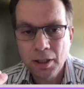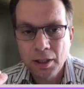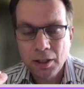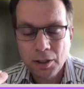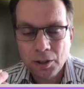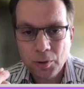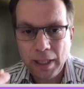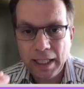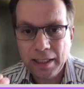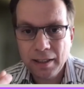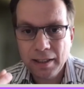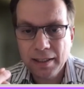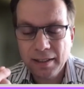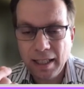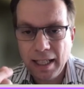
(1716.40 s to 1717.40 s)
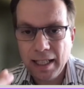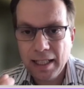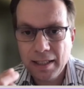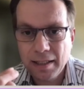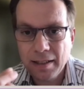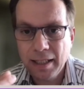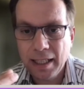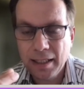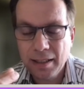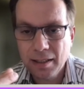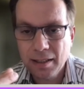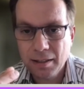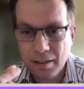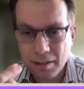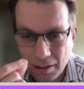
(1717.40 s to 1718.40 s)
to actually say that
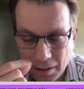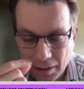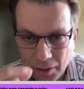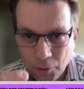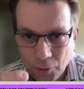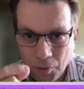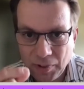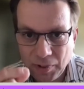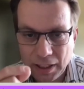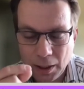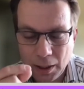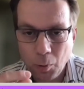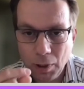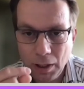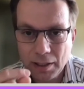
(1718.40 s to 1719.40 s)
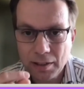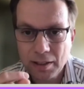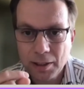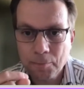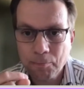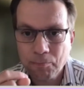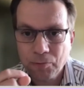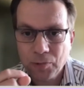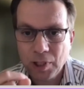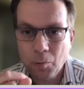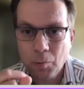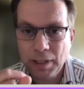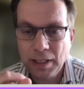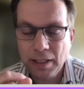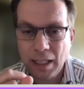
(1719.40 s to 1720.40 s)
another form of inequality in
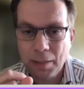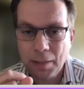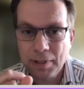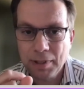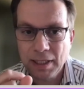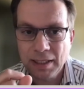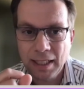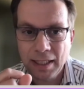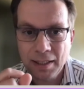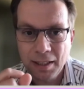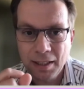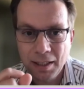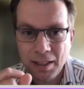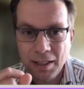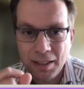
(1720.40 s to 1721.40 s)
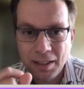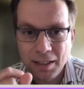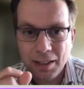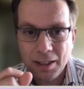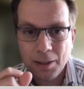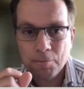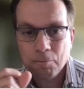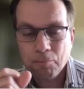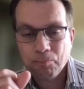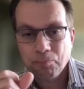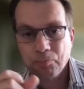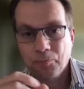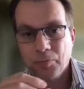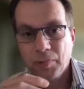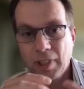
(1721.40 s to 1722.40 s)
which this happens is that um,
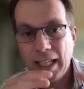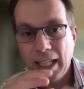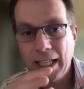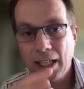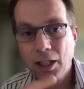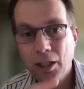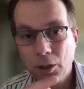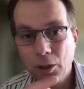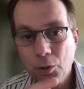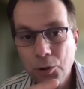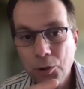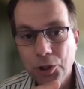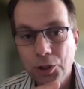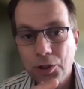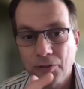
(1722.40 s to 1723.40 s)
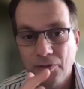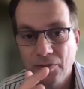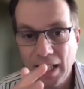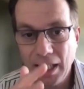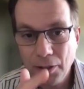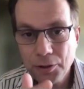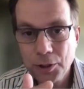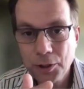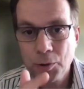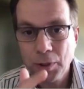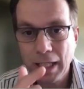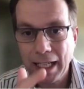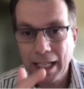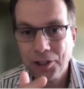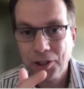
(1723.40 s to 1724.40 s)
enclosure of value
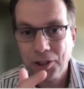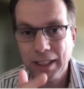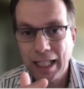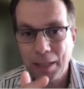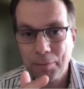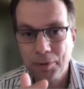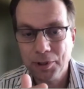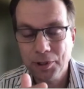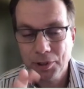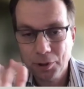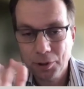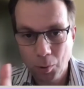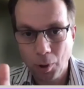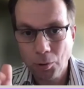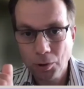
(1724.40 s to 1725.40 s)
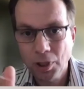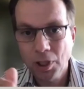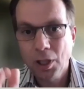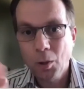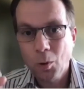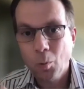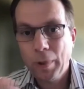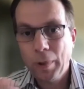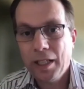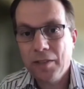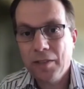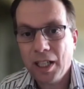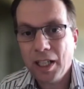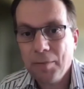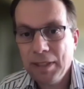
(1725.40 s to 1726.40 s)
actually happens, quote, when
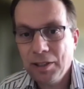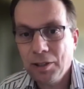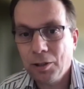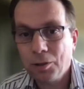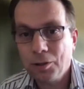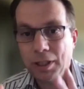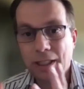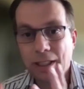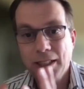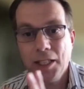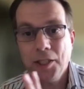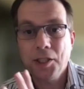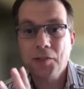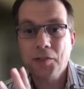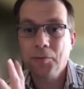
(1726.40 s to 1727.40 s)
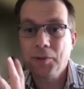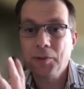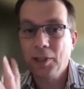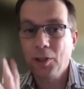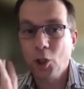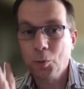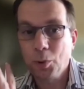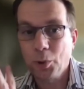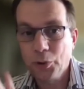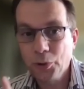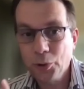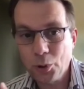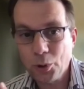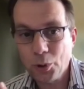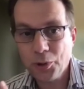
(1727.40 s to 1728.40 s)
environmental organizations from the global
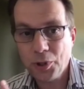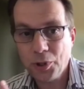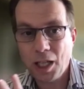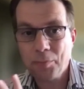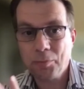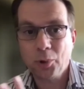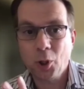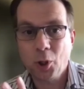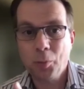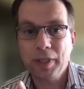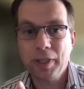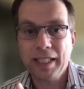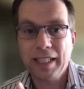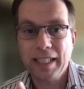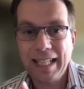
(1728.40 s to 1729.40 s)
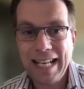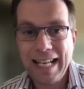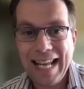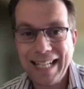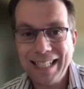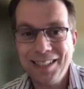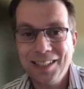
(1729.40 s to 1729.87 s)
north appropriate land